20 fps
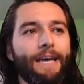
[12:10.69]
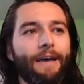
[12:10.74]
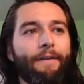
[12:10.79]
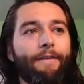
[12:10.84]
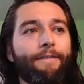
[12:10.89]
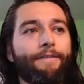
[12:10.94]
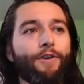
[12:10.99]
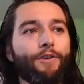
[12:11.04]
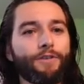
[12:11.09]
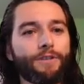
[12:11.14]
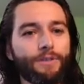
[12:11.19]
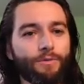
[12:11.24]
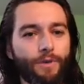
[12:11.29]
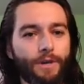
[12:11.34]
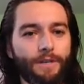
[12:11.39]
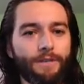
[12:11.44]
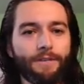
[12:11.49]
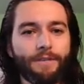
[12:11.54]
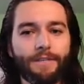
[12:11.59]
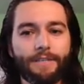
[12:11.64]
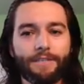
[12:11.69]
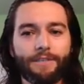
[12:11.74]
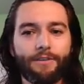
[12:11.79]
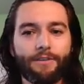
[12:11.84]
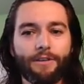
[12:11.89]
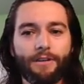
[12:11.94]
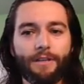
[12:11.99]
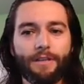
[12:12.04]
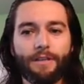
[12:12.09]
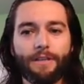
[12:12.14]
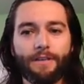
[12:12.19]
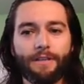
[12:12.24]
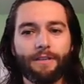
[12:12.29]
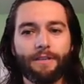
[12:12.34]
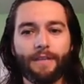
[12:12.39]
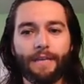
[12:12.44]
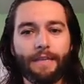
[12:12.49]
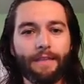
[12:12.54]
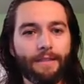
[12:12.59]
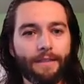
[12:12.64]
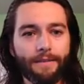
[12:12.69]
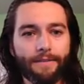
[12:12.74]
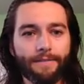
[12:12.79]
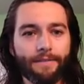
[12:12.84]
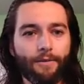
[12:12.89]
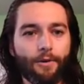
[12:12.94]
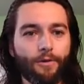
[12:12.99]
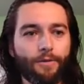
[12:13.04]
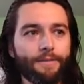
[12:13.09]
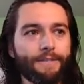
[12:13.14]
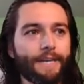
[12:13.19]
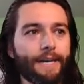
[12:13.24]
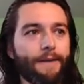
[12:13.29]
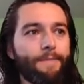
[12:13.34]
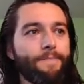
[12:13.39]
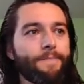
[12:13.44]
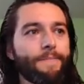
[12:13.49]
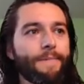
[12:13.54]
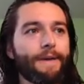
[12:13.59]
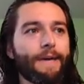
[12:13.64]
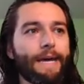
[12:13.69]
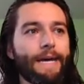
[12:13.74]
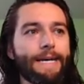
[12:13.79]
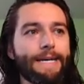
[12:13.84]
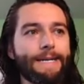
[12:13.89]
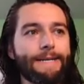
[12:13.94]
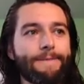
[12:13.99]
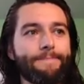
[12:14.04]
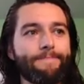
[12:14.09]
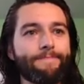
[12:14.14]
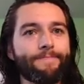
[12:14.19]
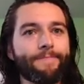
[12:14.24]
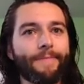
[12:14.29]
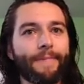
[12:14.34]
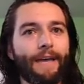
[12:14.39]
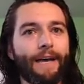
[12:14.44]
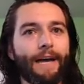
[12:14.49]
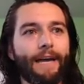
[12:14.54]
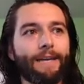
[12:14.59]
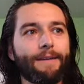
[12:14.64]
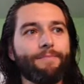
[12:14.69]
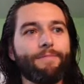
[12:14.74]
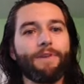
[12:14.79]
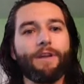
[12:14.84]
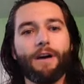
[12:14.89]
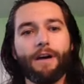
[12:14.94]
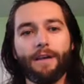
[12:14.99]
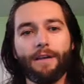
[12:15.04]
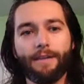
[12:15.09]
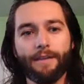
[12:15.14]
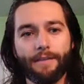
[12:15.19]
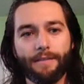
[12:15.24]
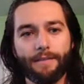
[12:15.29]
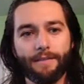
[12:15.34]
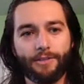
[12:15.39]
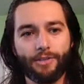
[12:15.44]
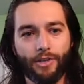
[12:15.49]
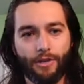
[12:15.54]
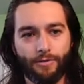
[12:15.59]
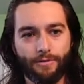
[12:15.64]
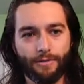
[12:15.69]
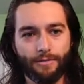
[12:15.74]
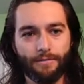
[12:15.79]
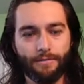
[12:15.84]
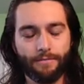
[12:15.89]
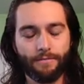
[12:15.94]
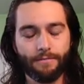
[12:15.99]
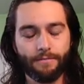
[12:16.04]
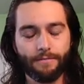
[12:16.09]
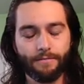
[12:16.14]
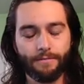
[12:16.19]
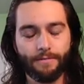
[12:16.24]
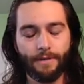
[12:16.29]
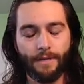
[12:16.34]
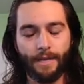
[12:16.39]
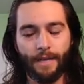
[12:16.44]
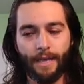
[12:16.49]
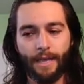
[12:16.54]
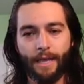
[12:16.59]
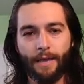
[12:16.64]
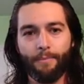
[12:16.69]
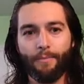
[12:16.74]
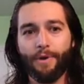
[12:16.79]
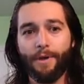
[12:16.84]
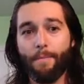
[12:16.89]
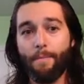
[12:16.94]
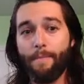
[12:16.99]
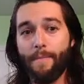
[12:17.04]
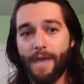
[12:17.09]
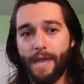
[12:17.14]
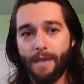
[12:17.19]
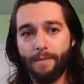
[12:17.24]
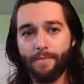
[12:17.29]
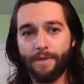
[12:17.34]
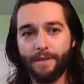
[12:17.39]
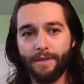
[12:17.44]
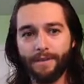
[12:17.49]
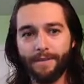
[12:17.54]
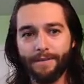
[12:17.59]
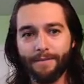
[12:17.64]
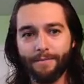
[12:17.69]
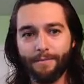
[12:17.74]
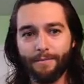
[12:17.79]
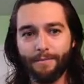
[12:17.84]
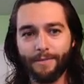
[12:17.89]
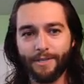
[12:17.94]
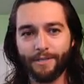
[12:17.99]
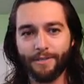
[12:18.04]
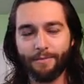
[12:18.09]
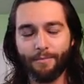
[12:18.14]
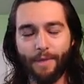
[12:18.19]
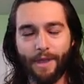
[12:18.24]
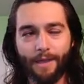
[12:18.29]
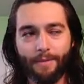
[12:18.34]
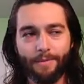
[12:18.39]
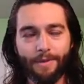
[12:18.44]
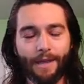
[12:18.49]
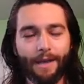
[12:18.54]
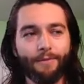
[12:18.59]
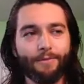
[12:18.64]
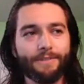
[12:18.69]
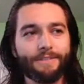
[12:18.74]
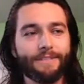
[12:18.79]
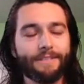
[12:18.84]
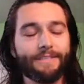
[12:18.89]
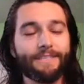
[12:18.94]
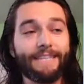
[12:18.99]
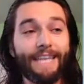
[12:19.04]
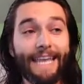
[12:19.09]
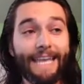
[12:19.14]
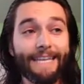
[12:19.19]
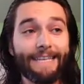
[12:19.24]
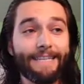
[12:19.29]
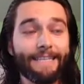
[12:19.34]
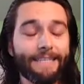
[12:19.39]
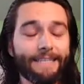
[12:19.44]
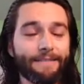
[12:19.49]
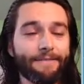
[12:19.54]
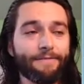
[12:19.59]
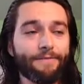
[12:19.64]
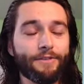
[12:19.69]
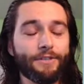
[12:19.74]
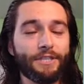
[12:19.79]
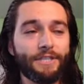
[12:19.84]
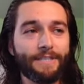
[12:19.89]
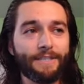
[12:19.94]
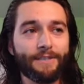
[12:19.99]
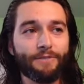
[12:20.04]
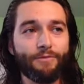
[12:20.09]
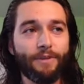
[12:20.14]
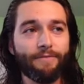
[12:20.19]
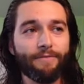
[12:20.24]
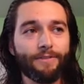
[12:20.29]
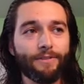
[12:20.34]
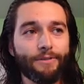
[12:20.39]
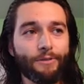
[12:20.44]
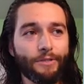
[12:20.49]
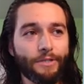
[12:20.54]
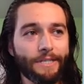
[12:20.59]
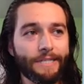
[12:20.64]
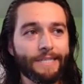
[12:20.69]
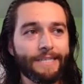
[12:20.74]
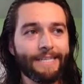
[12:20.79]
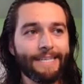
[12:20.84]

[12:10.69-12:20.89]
First one, because you're going to think this the whole time. I am not in The Chosen, but maybe, just maybe, I was a stand-in for Jesus Revolution.